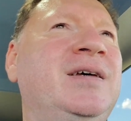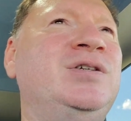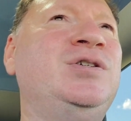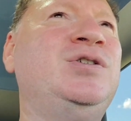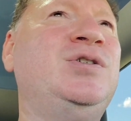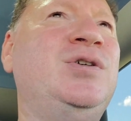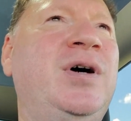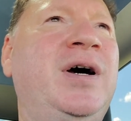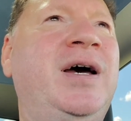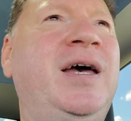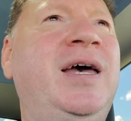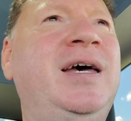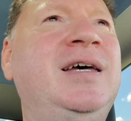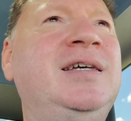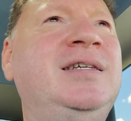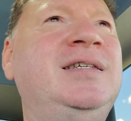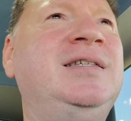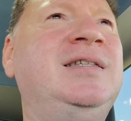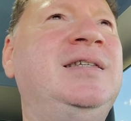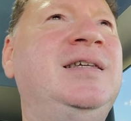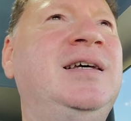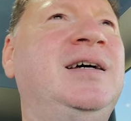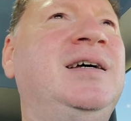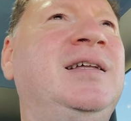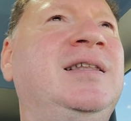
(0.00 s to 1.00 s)
So I
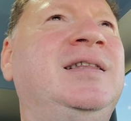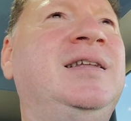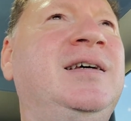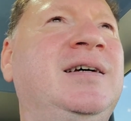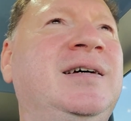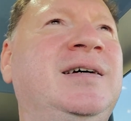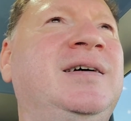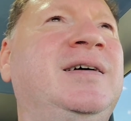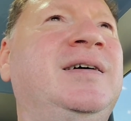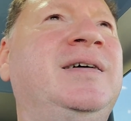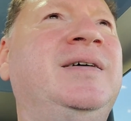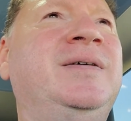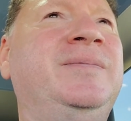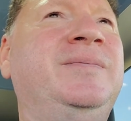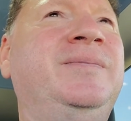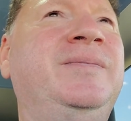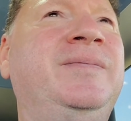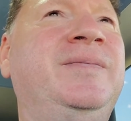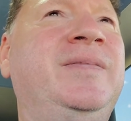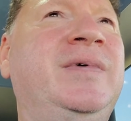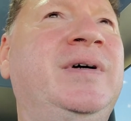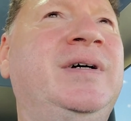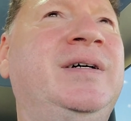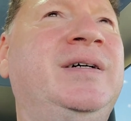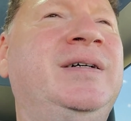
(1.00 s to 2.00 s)
asked on uh,
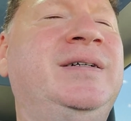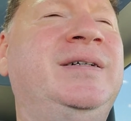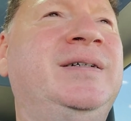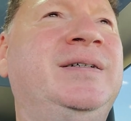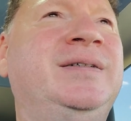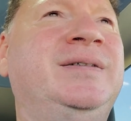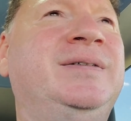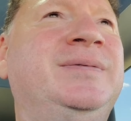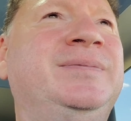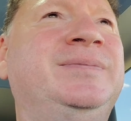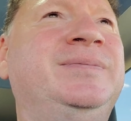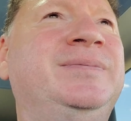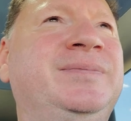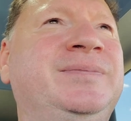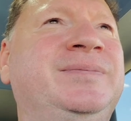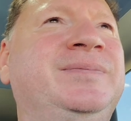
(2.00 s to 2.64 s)
um,